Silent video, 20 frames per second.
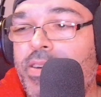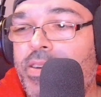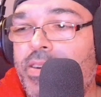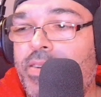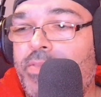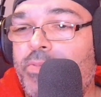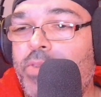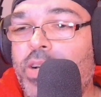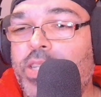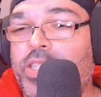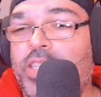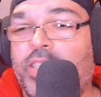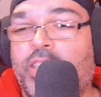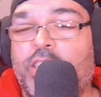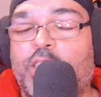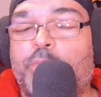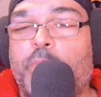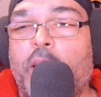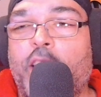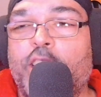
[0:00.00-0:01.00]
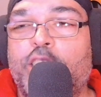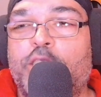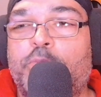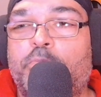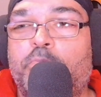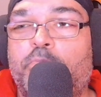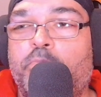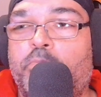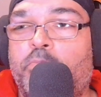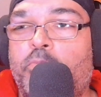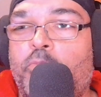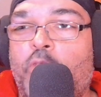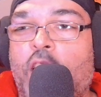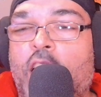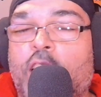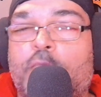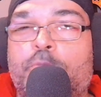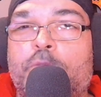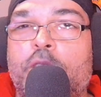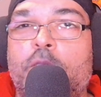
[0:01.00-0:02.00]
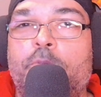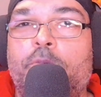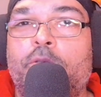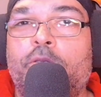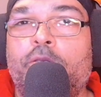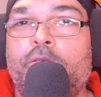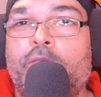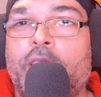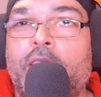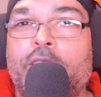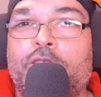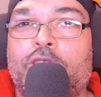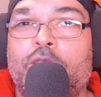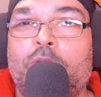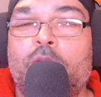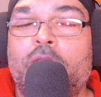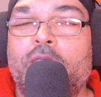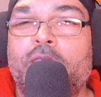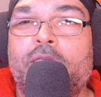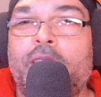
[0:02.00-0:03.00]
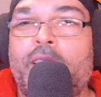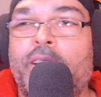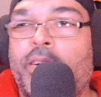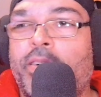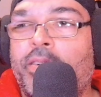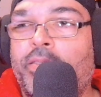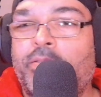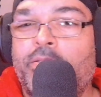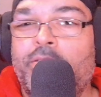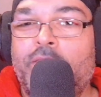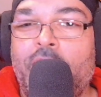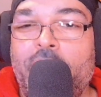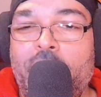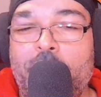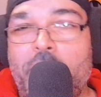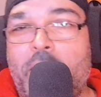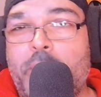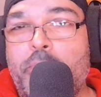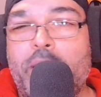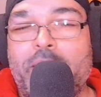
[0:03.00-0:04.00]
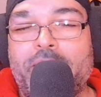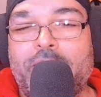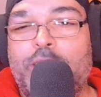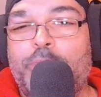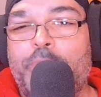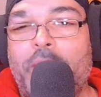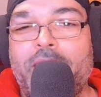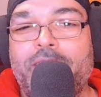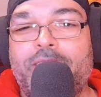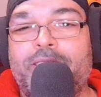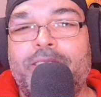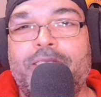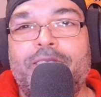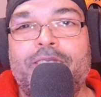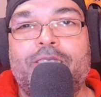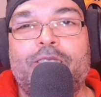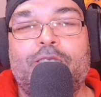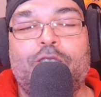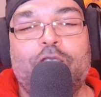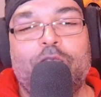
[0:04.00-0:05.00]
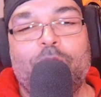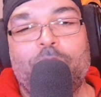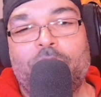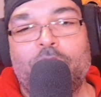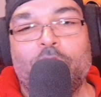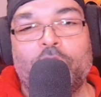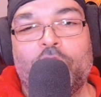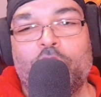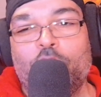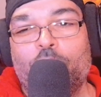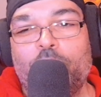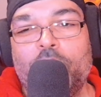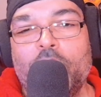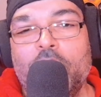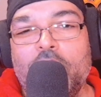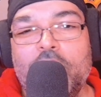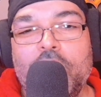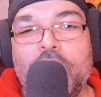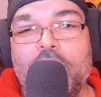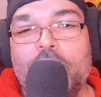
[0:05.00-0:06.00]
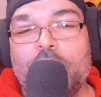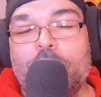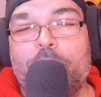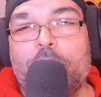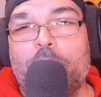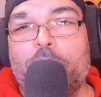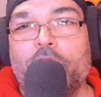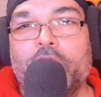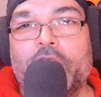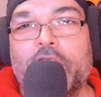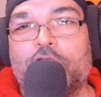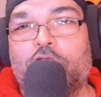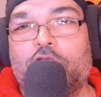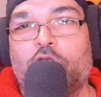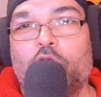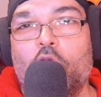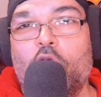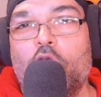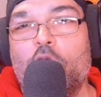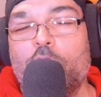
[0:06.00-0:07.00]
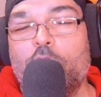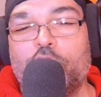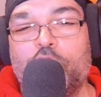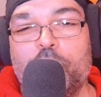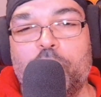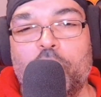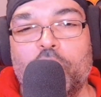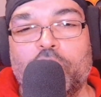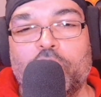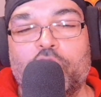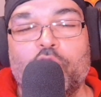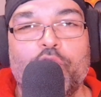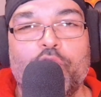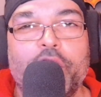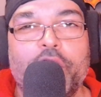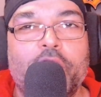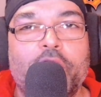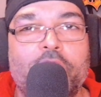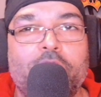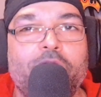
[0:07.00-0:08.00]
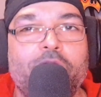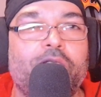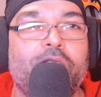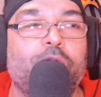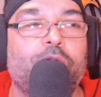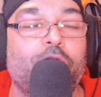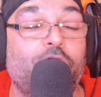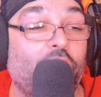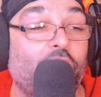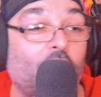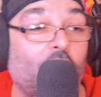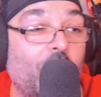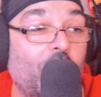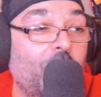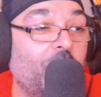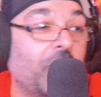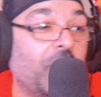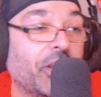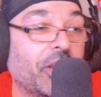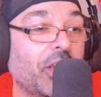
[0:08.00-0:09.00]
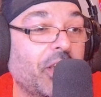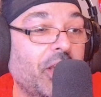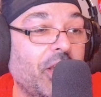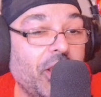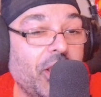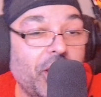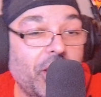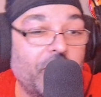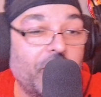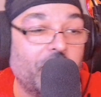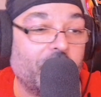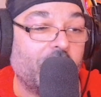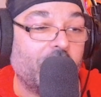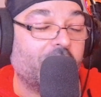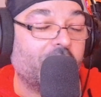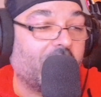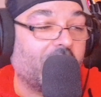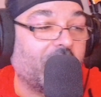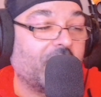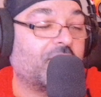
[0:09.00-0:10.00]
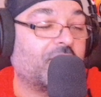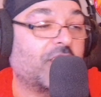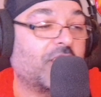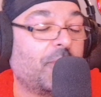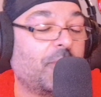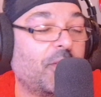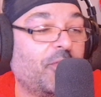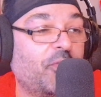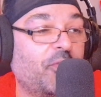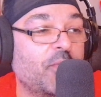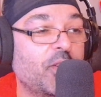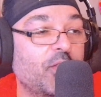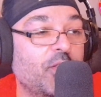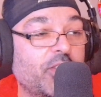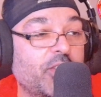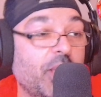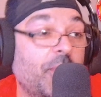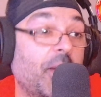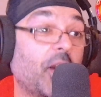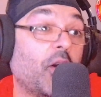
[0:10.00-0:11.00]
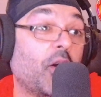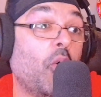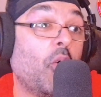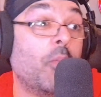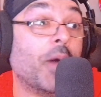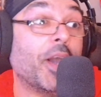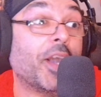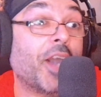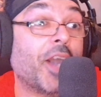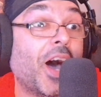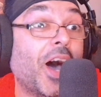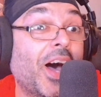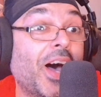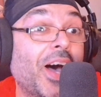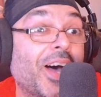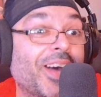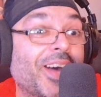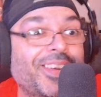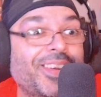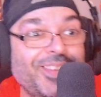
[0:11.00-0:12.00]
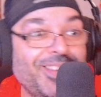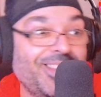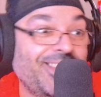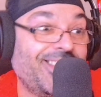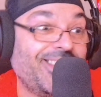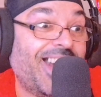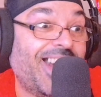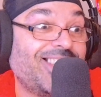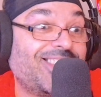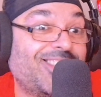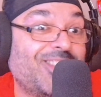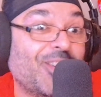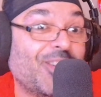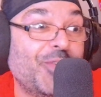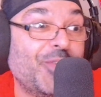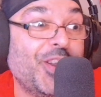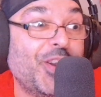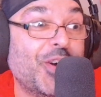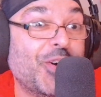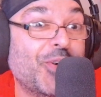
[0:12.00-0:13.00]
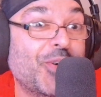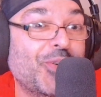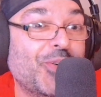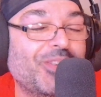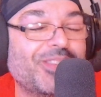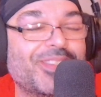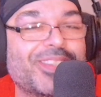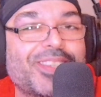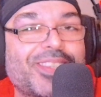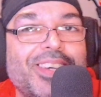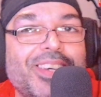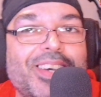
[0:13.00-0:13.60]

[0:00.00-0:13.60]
what is it, the spice rack people that she went there? Like, I buy spices. And she, the people at that store where she bought Doritos, she thought, like, it was like an exhibit for a museum. Like, oh my God, yes, Doritos.